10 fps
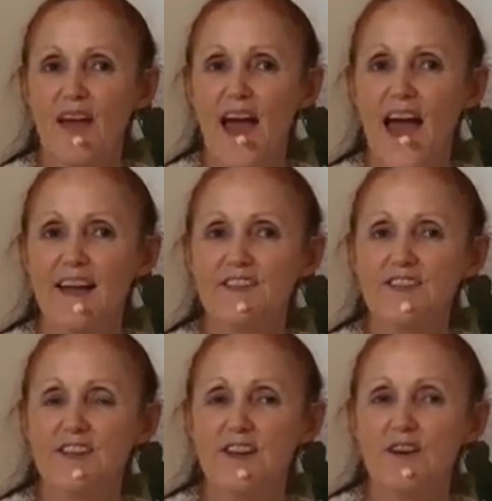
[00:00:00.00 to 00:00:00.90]

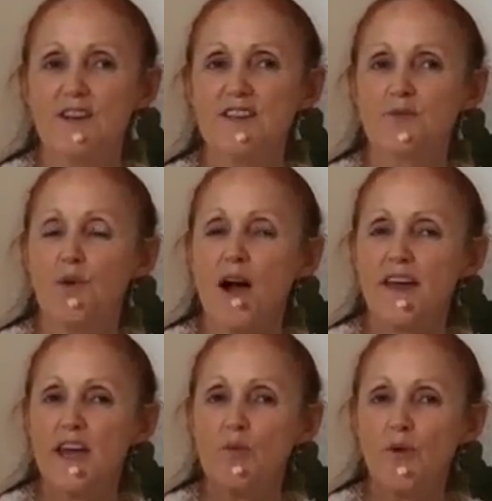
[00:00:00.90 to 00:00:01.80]
And it's
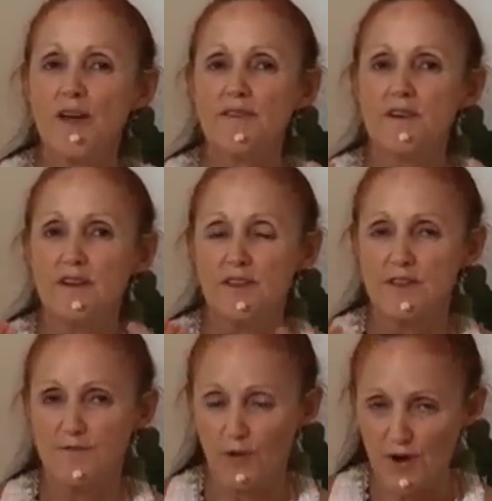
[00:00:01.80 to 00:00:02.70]
working with
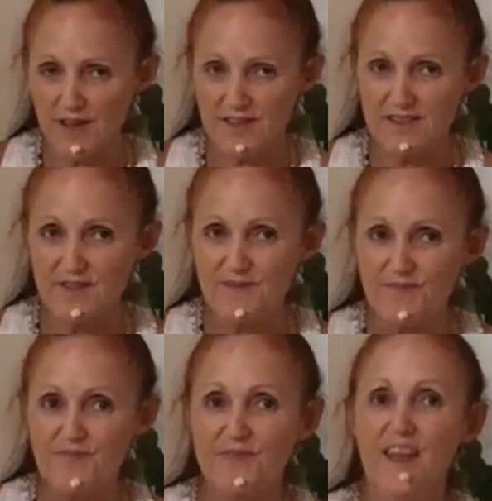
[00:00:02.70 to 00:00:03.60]
the voice,
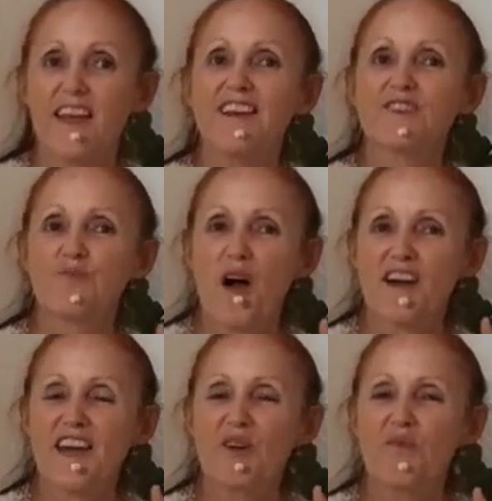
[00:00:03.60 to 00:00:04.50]
it's
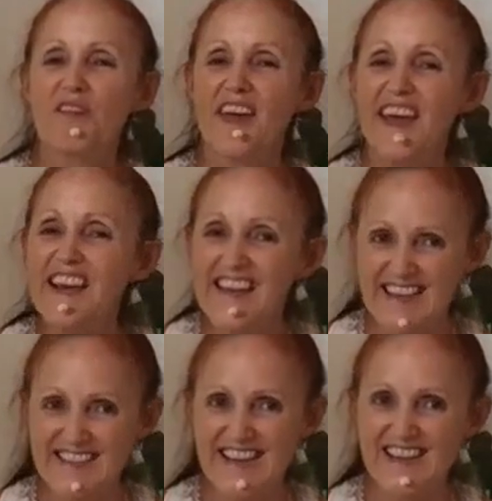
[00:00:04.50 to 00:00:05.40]
working with healing
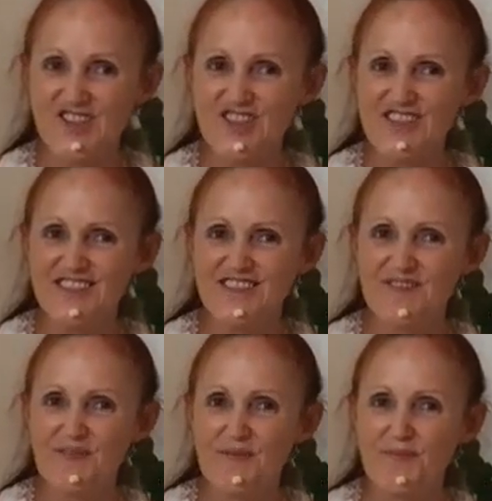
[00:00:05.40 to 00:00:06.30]
intention.
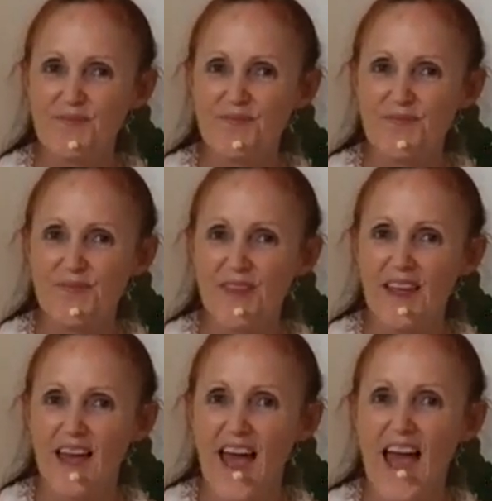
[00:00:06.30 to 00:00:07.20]

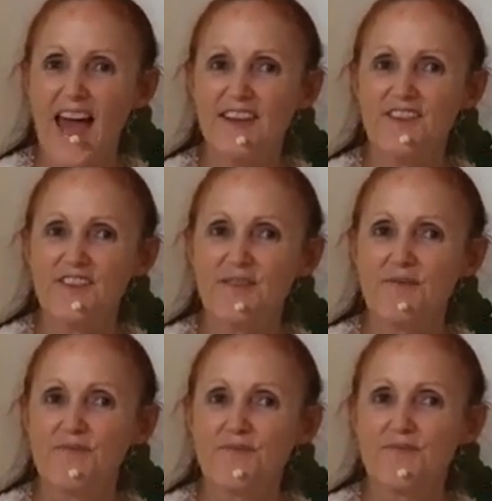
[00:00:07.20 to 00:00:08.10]
And
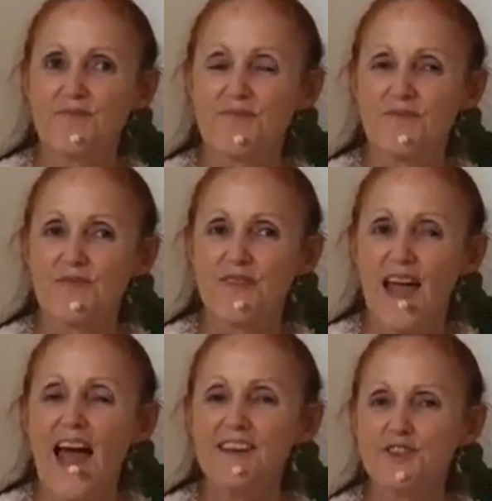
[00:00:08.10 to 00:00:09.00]

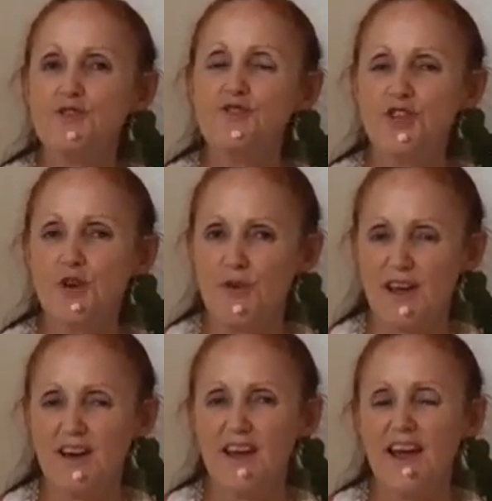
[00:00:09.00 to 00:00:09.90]
as you do
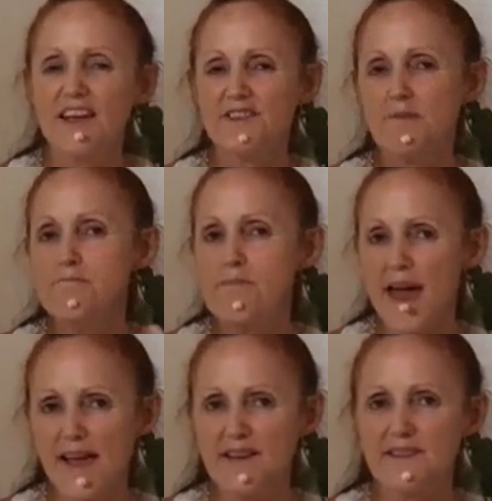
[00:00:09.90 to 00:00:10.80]
it, it's
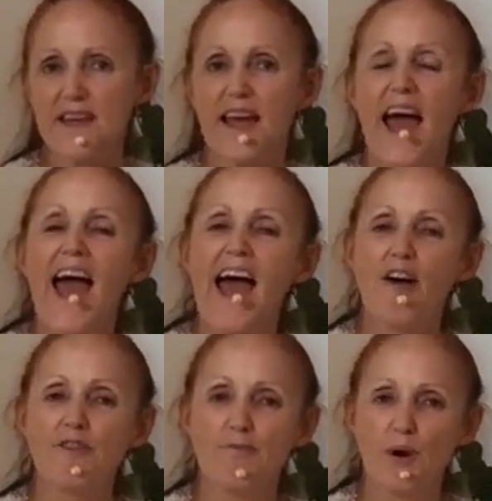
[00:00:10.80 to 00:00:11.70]
amazing how
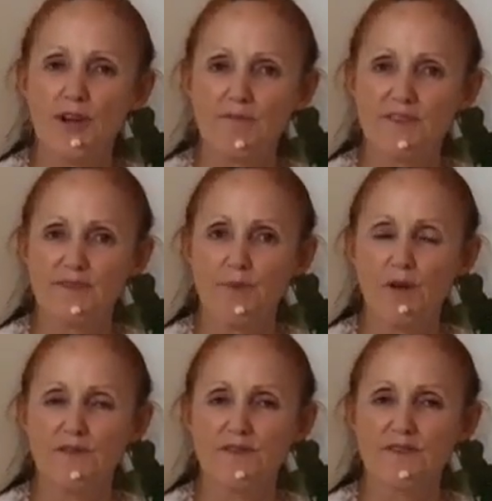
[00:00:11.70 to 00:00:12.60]
the body
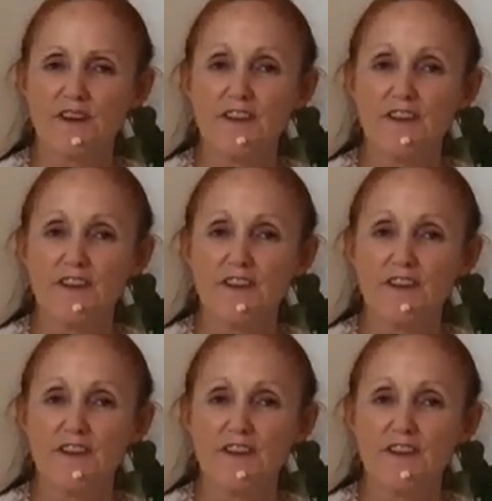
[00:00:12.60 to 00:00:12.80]
responds.